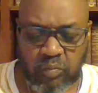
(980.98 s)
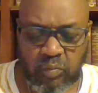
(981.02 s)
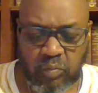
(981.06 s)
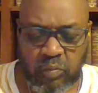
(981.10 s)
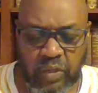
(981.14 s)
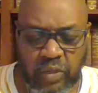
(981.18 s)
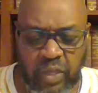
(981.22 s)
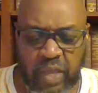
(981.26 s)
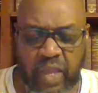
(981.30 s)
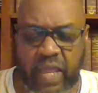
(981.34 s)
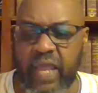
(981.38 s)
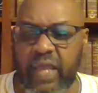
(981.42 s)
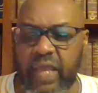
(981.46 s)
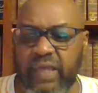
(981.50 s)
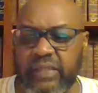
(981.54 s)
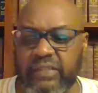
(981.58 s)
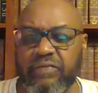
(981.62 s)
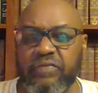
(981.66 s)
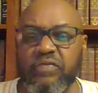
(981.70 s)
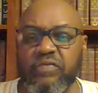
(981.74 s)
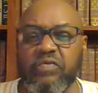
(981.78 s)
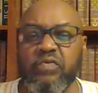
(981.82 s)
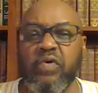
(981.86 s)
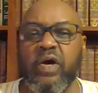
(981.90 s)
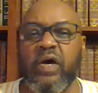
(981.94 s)
Yes, if
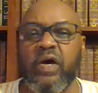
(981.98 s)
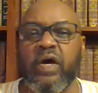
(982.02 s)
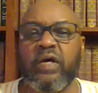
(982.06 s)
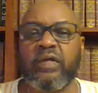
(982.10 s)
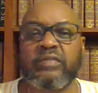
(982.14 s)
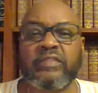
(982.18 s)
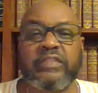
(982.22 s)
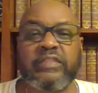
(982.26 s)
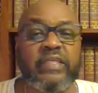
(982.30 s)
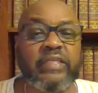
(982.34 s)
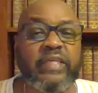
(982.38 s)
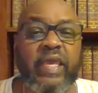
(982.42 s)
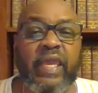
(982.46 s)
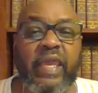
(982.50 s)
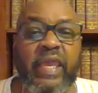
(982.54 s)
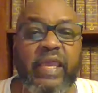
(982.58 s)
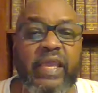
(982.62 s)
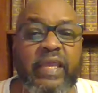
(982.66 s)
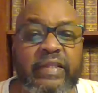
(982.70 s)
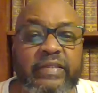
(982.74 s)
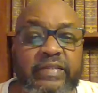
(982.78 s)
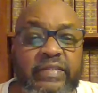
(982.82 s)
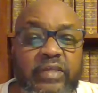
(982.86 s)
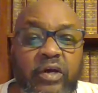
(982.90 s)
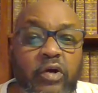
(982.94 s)
you are
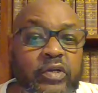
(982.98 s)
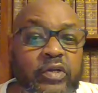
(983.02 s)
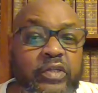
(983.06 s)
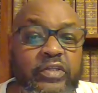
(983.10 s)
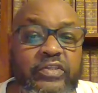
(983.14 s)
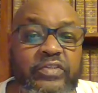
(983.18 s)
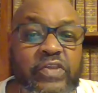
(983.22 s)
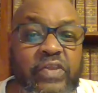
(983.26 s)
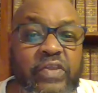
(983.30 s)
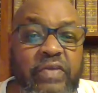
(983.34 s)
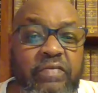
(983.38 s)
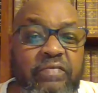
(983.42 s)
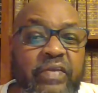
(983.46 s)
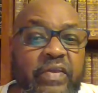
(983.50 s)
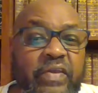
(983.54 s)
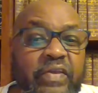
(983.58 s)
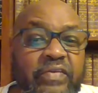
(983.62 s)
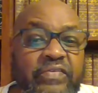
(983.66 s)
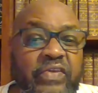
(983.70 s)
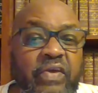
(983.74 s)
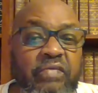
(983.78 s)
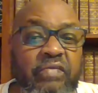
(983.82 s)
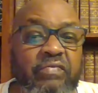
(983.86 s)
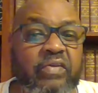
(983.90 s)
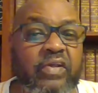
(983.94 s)
today or this evening at
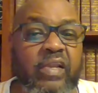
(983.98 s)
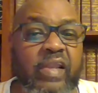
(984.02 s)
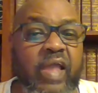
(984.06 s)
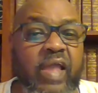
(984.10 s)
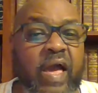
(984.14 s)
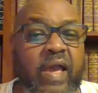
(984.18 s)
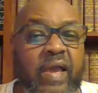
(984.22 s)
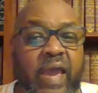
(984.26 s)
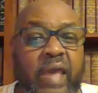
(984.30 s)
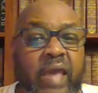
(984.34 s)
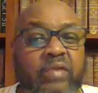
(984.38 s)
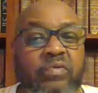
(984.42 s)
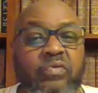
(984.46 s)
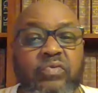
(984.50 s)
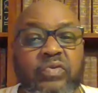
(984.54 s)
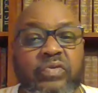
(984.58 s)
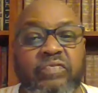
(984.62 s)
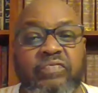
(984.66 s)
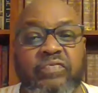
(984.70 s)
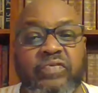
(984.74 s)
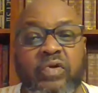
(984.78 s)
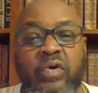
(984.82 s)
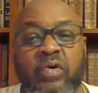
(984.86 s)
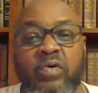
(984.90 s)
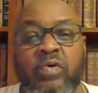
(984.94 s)
7 o'clock, I don't
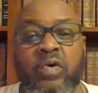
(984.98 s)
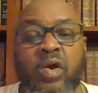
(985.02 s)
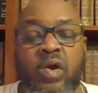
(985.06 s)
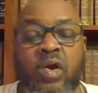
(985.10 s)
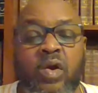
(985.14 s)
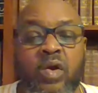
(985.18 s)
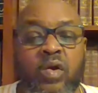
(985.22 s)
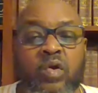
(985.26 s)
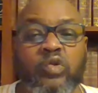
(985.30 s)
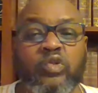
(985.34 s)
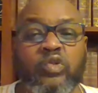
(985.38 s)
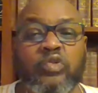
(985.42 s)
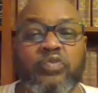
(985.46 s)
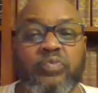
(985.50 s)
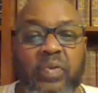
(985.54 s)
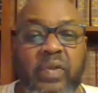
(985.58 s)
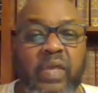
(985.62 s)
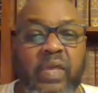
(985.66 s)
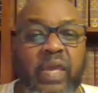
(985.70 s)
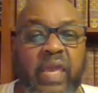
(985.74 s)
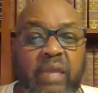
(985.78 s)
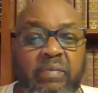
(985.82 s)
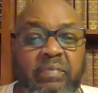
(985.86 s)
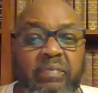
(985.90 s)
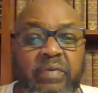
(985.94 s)
even know who's
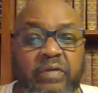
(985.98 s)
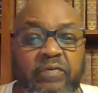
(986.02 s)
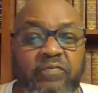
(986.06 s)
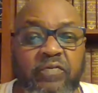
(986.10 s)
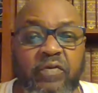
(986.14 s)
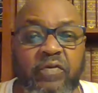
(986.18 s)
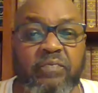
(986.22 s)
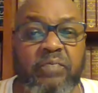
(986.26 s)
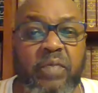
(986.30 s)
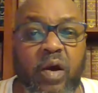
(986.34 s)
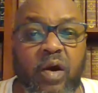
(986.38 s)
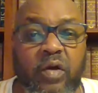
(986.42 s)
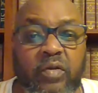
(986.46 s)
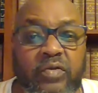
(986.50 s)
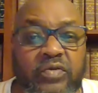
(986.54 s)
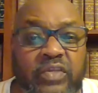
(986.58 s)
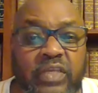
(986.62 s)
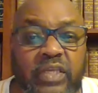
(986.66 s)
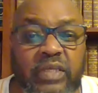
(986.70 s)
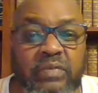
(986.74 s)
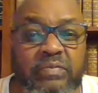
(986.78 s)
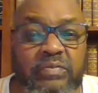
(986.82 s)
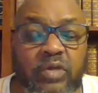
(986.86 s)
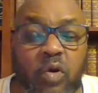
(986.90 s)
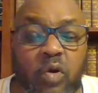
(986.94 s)
playing, but a football
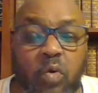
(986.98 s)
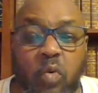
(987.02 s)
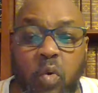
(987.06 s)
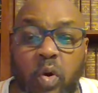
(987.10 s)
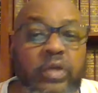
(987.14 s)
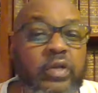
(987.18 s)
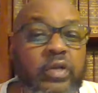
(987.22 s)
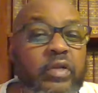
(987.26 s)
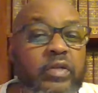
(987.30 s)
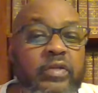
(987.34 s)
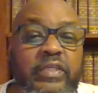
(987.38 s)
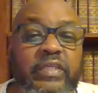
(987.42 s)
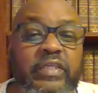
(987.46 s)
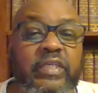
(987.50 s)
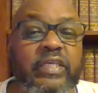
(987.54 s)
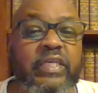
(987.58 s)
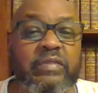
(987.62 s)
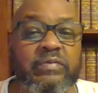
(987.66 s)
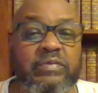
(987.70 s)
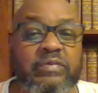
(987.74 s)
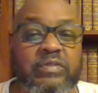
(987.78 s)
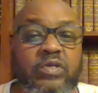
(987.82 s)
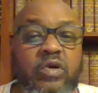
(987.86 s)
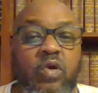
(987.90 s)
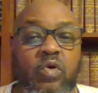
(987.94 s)
team, one of the
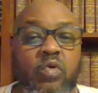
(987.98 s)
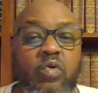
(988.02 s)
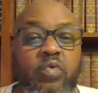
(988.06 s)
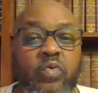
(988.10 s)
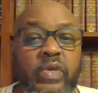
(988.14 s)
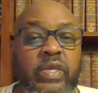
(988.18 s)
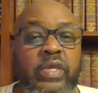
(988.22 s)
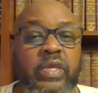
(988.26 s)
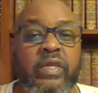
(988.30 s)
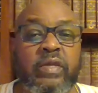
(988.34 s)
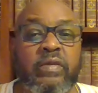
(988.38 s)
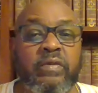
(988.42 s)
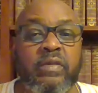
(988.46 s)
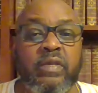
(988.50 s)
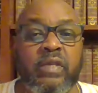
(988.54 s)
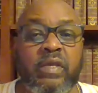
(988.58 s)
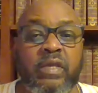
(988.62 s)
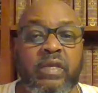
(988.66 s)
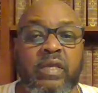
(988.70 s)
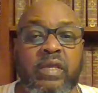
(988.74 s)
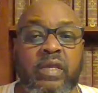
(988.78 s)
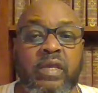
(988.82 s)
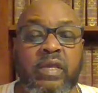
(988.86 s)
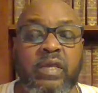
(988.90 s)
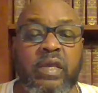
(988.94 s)
teams is going to win.
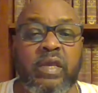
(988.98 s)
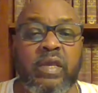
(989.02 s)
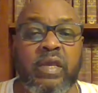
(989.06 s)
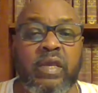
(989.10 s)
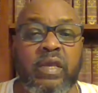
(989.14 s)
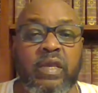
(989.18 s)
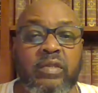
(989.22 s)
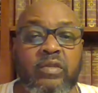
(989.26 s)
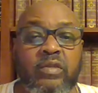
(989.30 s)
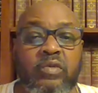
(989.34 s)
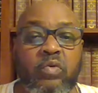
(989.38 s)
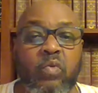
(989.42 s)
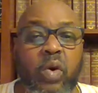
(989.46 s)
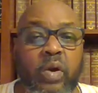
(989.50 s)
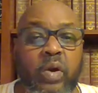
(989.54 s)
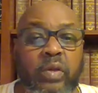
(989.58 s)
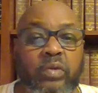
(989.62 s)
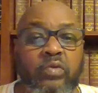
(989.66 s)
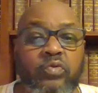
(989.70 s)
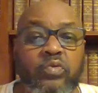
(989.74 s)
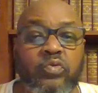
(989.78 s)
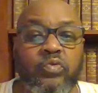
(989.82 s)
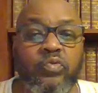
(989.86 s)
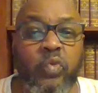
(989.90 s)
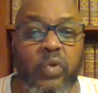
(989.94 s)
The one
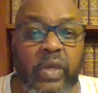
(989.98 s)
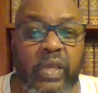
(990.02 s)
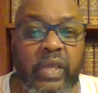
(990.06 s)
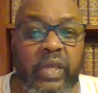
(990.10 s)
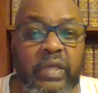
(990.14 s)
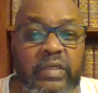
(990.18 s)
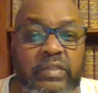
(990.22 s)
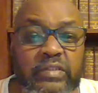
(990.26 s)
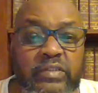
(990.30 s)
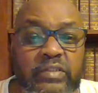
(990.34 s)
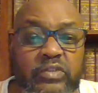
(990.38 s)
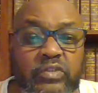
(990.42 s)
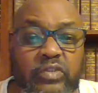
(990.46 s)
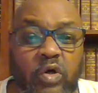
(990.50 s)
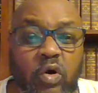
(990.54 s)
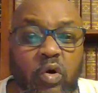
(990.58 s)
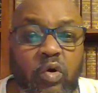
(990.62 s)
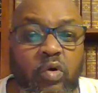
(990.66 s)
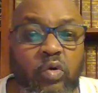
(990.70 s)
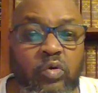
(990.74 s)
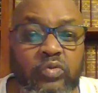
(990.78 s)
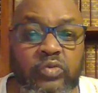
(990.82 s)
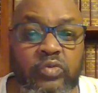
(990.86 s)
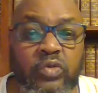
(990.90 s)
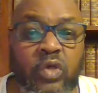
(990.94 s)
who wins is
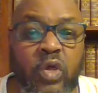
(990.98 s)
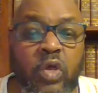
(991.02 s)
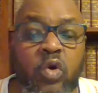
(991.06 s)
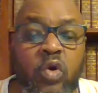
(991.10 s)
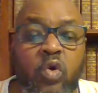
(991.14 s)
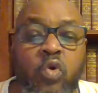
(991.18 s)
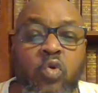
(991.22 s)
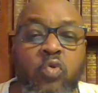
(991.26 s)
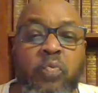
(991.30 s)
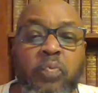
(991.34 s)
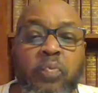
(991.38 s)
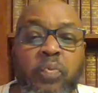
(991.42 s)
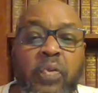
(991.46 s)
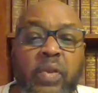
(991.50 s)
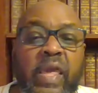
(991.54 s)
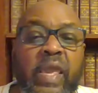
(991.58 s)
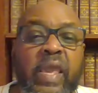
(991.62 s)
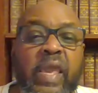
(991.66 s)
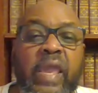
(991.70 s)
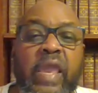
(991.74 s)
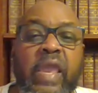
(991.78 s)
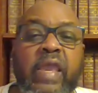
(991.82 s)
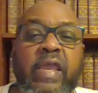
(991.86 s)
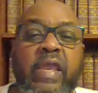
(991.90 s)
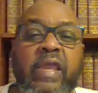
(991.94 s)
those who
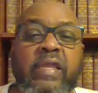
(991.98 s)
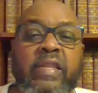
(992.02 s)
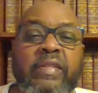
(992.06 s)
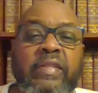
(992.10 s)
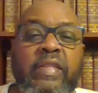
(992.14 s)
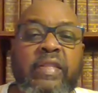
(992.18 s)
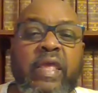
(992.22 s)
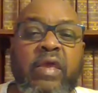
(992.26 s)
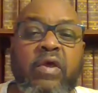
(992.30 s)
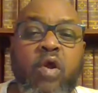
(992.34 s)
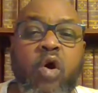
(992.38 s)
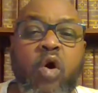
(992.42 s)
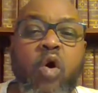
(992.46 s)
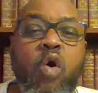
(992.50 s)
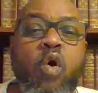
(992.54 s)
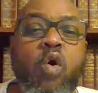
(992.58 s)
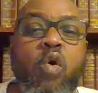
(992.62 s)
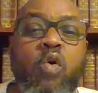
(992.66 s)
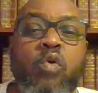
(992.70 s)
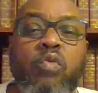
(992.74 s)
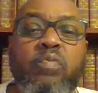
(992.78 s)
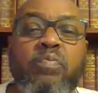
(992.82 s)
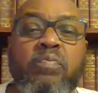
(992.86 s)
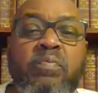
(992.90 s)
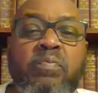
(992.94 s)
play their
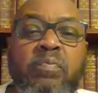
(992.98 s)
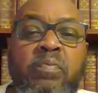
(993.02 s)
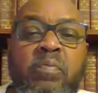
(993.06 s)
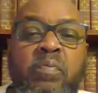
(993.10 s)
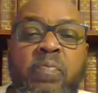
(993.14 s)
own